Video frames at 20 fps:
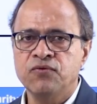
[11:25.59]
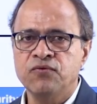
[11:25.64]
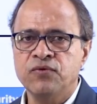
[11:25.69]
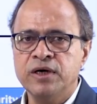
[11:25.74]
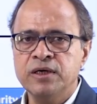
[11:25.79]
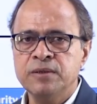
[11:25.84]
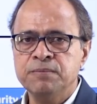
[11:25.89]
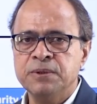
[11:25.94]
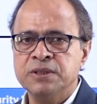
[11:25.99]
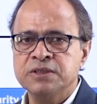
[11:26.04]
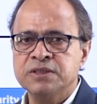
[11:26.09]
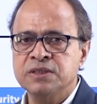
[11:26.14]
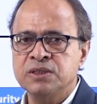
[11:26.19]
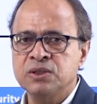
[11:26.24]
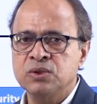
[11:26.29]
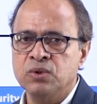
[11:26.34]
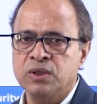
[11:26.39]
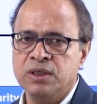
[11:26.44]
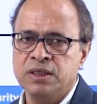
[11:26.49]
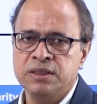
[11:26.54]
one person
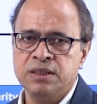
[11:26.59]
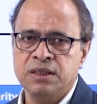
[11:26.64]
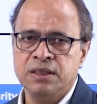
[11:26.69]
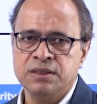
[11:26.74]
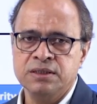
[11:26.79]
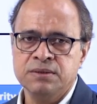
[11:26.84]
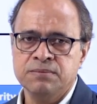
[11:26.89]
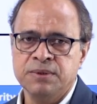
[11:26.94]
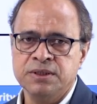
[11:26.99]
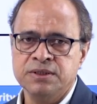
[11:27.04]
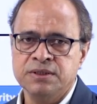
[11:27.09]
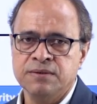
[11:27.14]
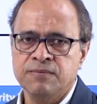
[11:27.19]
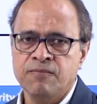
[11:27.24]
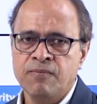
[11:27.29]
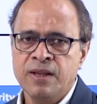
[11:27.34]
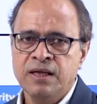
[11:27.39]
to another person.